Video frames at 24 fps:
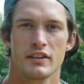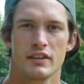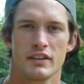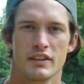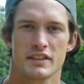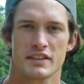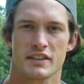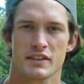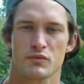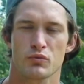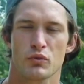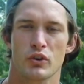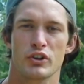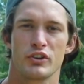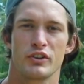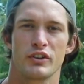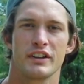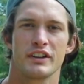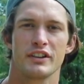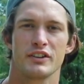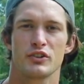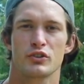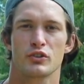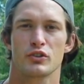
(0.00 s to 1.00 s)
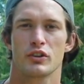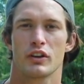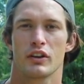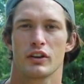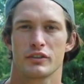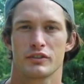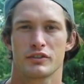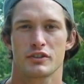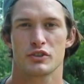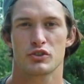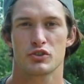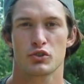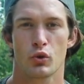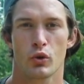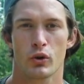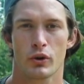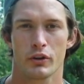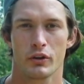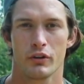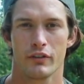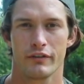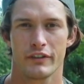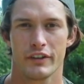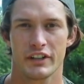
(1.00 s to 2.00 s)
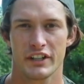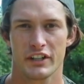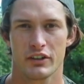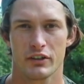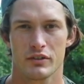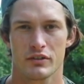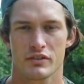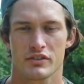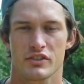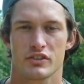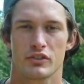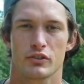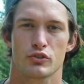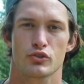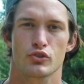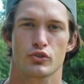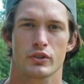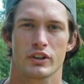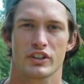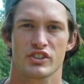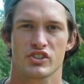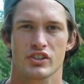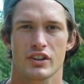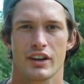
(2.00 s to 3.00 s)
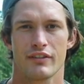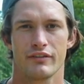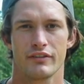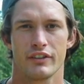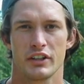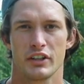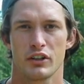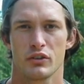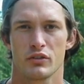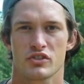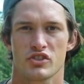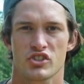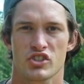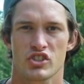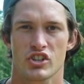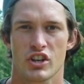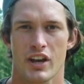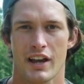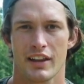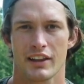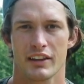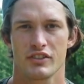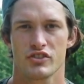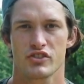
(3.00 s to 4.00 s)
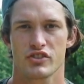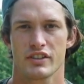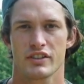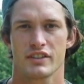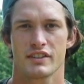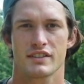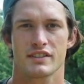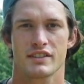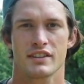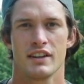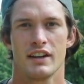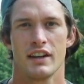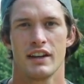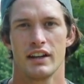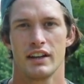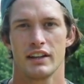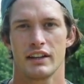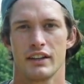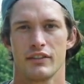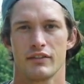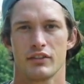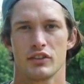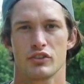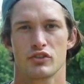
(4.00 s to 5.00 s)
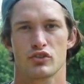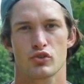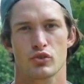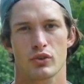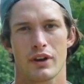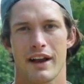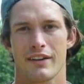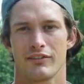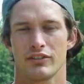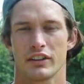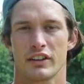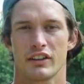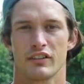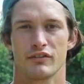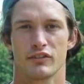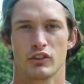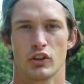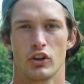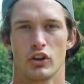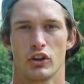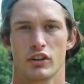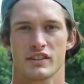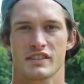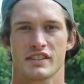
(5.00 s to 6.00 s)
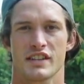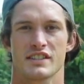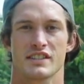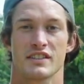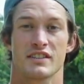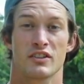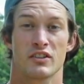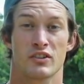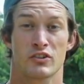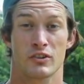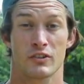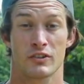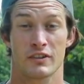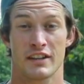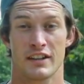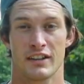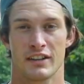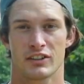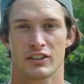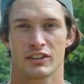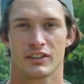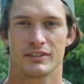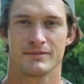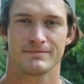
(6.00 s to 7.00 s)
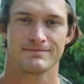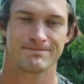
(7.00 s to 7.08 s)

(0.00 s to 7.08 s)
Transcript: This is where you get your tutorial videos, your trick shot videos, challenges, and even traveling vlogs as an entertainer.